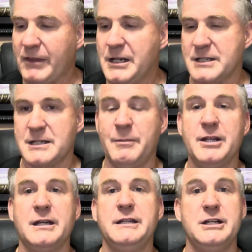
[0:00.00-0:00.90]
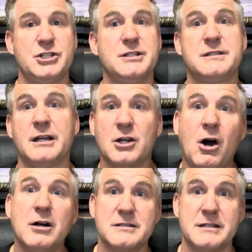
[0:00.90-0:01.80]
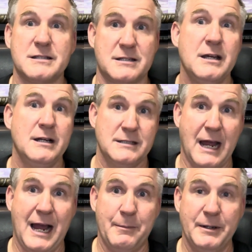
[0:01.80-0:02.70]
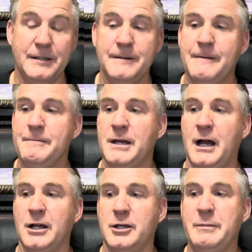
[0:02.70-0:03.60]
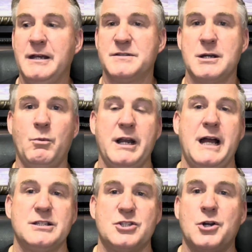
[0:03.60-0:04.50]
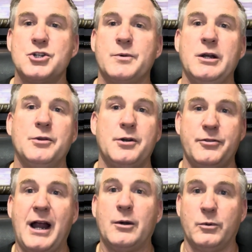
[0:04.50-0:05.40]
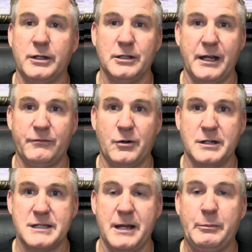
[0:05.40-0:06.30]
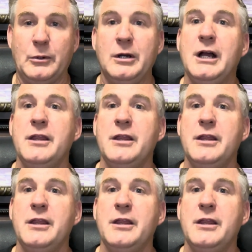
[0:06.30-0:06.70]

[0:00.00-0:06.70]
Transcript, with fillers: Now, some of the conditions that cause this to happen. Uh, it could be if someone has surgery on their thyroid gland, for example.